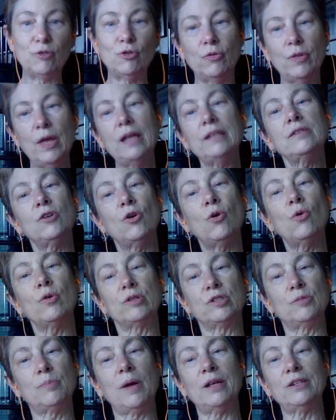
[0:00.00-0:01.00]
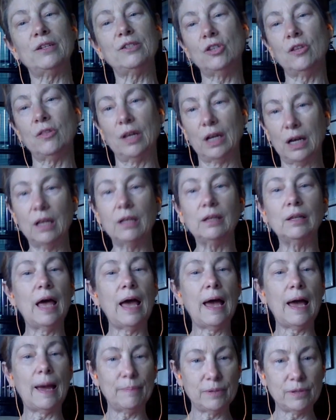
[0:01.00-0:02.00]
So that corresponds to the
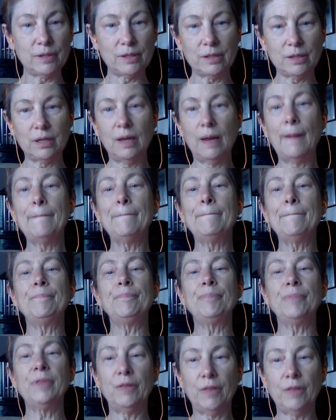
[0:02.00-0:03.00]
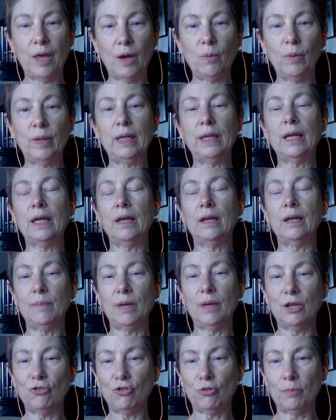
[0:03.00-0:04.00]
collapse that we get
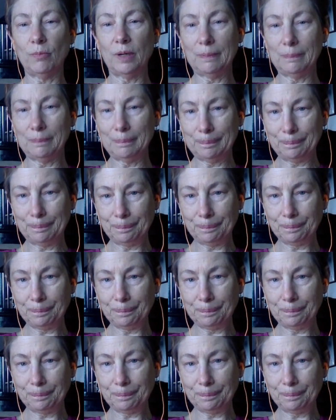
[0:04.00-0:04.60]
in measurement.